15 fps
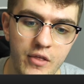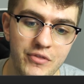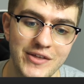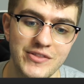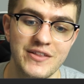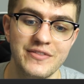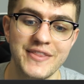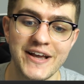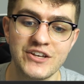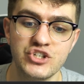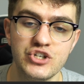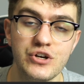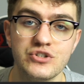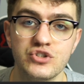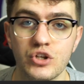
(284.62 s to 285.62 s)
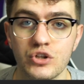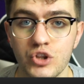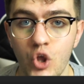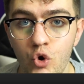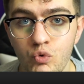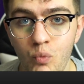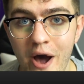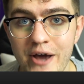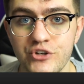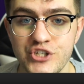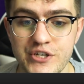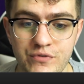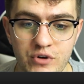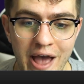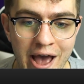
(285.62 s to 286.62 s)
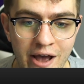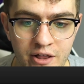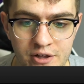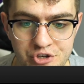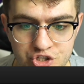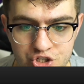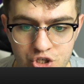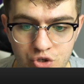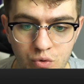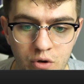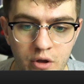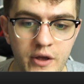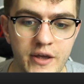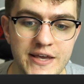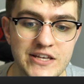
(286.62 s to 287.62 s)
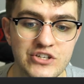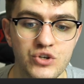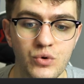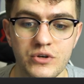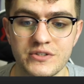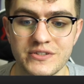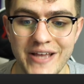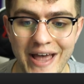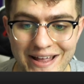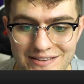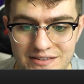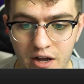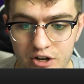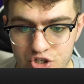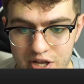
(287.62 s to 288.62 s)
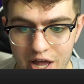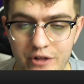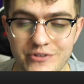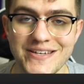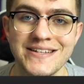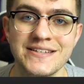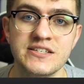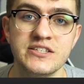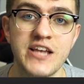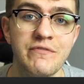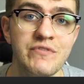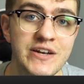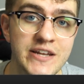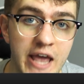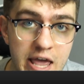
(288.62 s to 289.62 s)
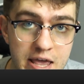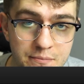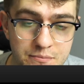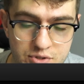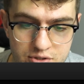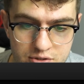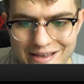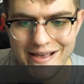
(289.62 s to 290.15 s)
Then the next year, as the lone wide receiver at OSU, he scored 10 touchdowns in seven games.